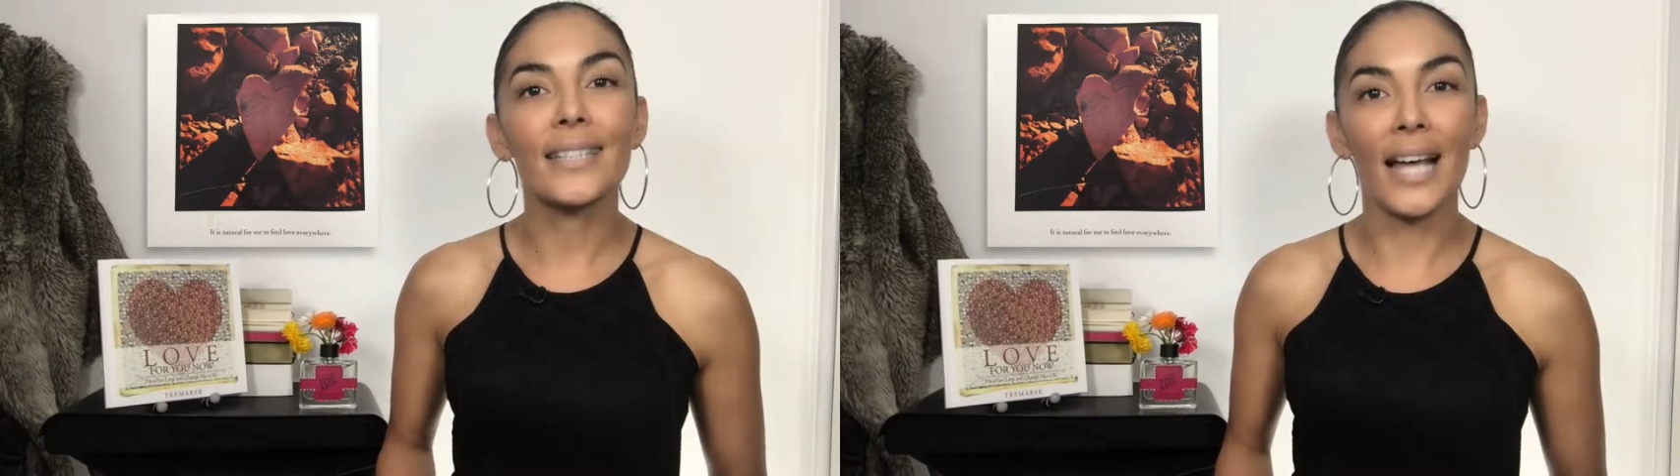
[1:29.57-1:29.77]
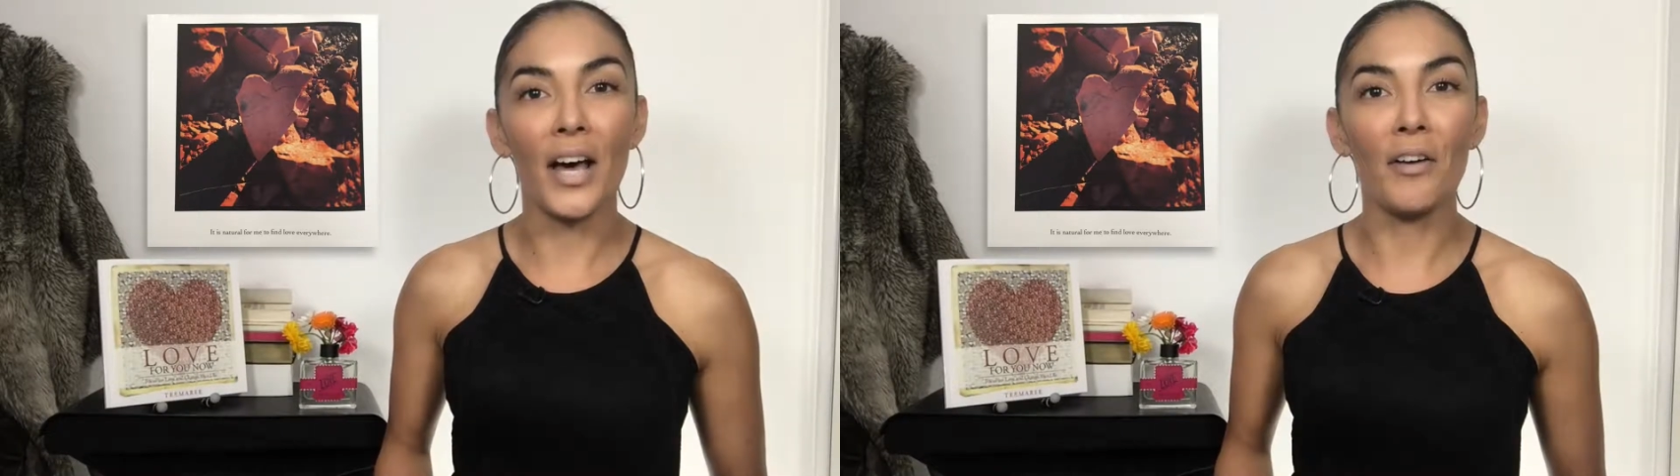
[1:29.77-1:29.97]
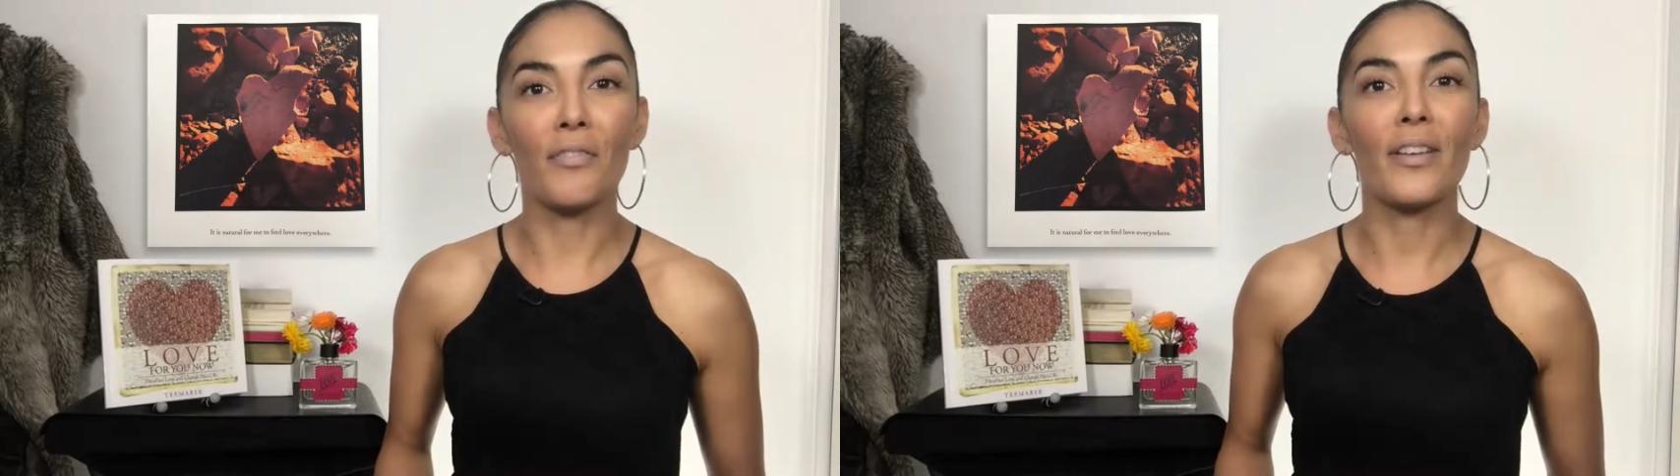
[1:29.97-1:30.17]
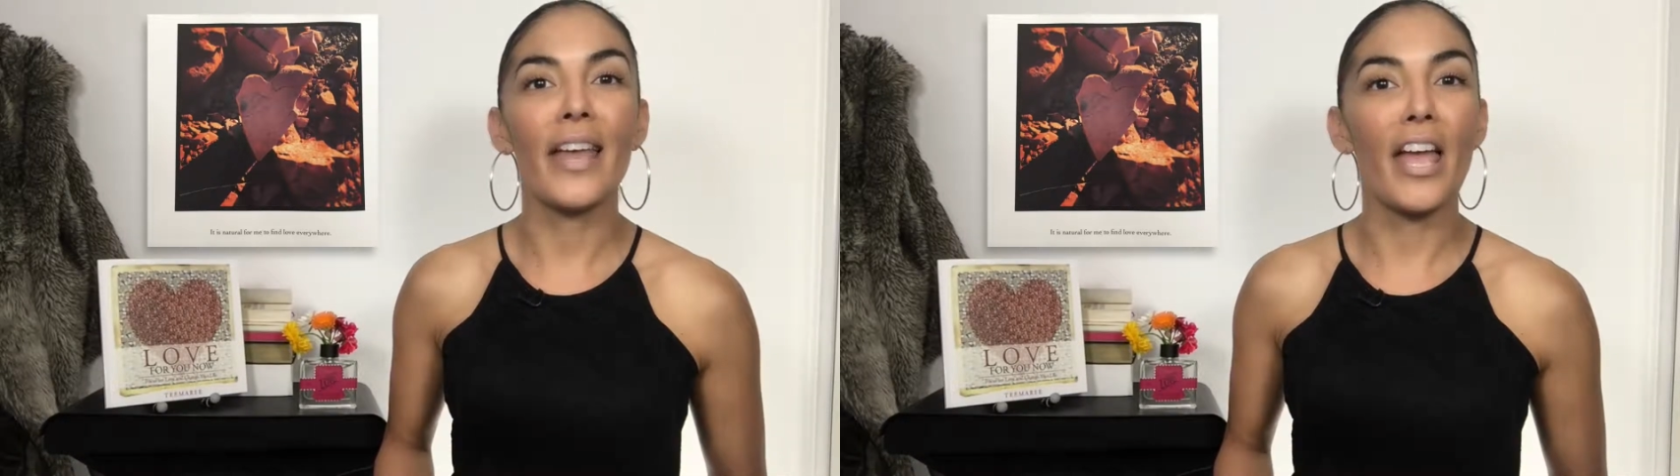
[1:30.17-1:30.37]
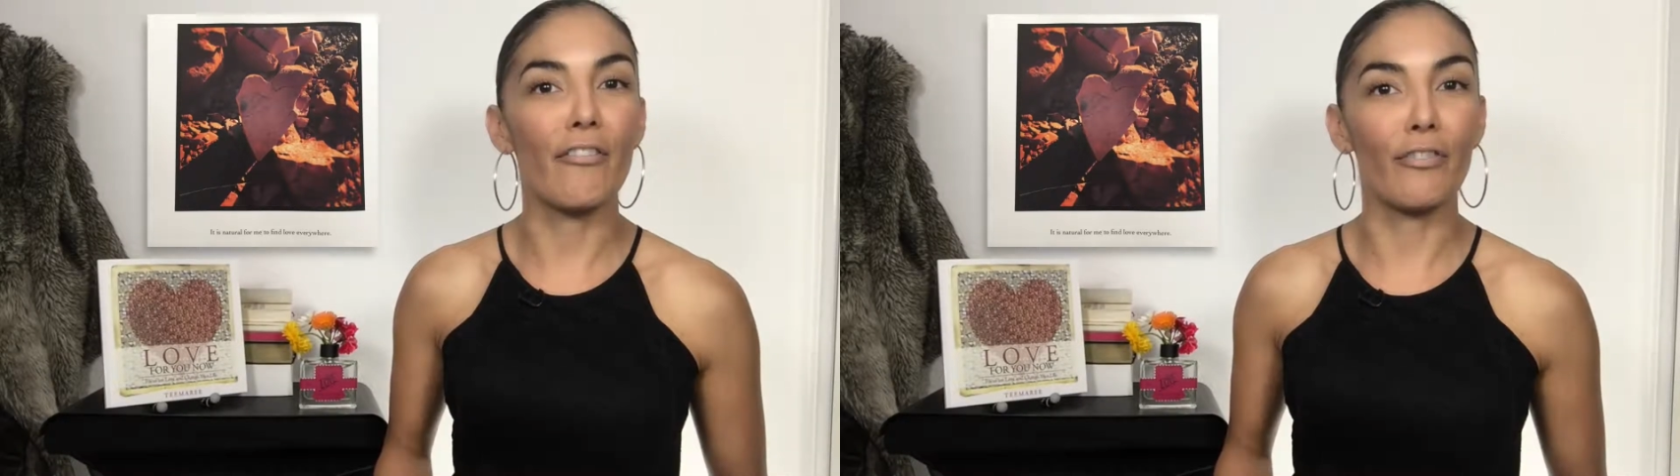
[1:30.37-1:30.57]
love
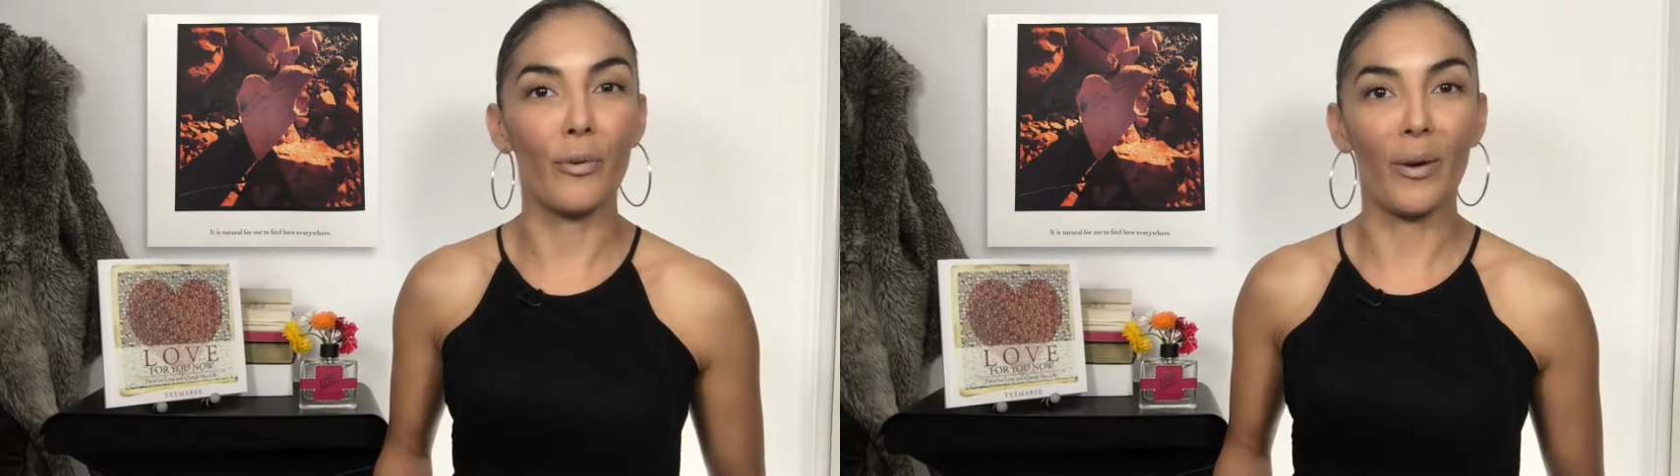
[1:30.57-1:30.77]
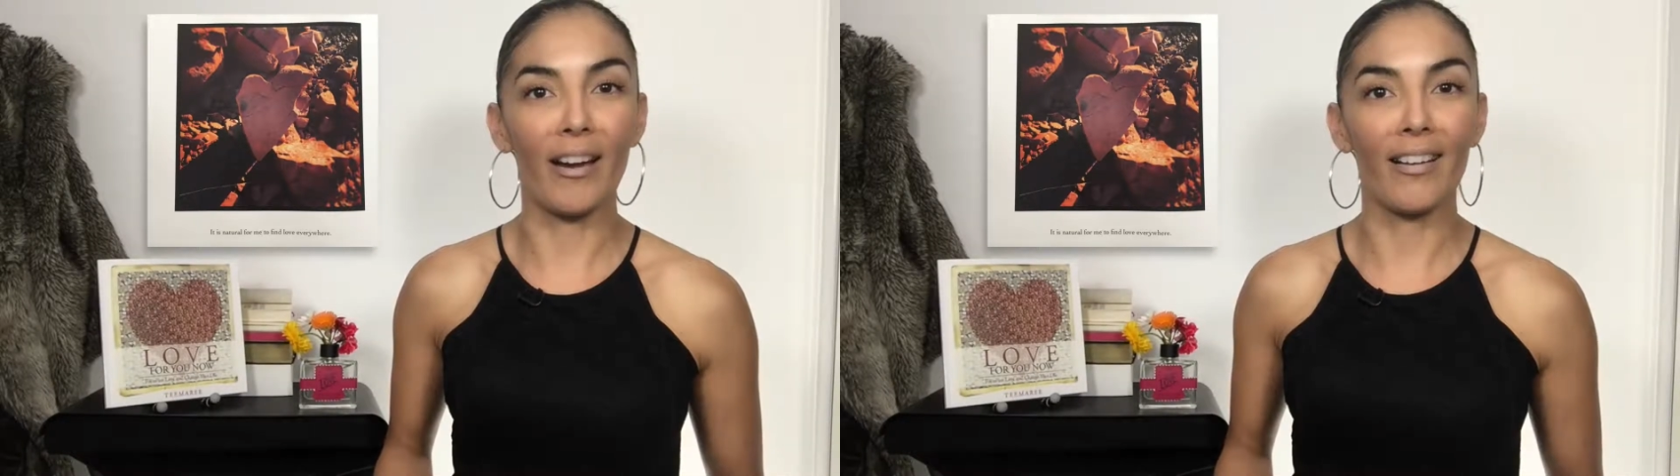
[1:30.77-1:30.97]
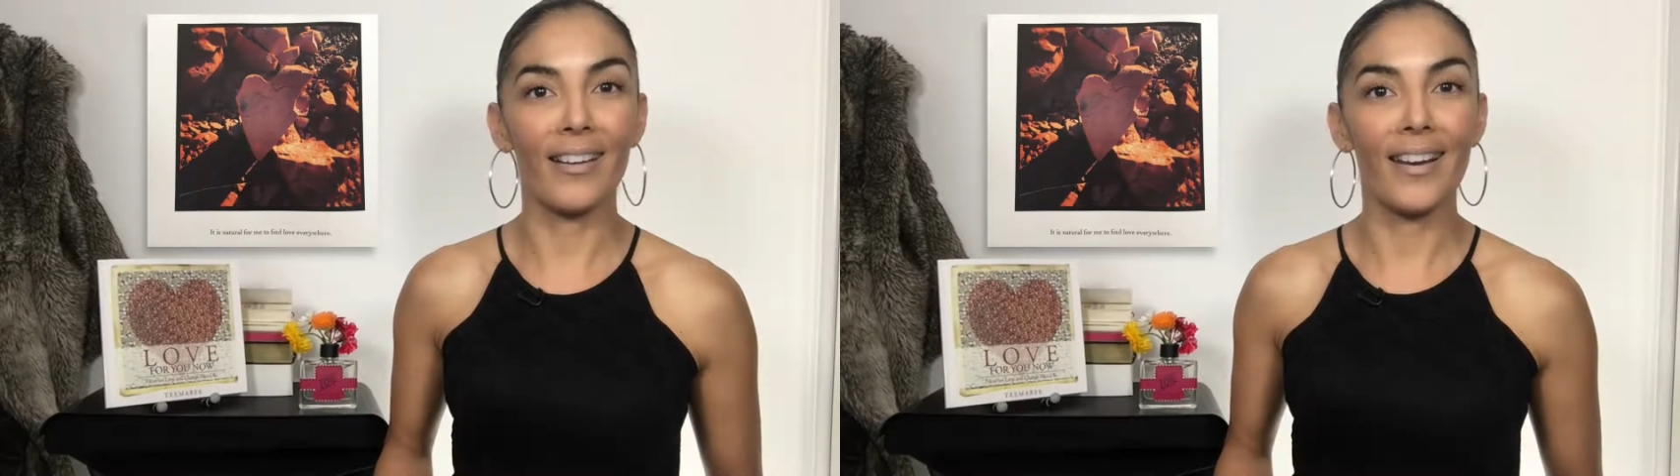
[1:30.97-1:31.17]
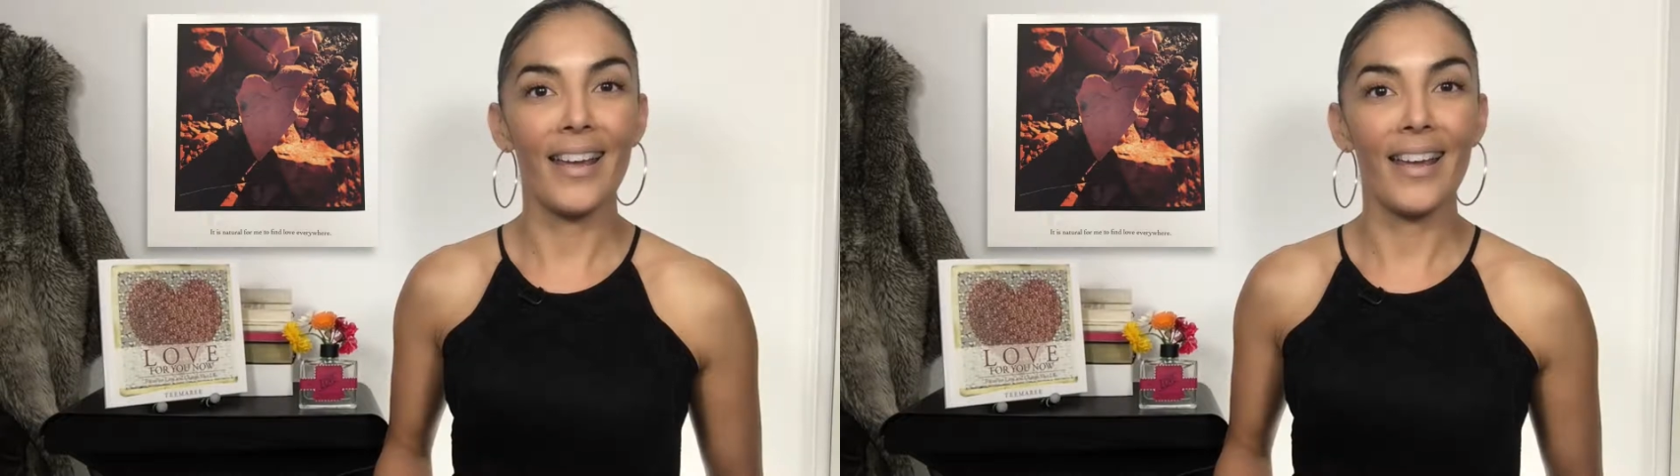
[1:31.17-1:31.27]
everywhere.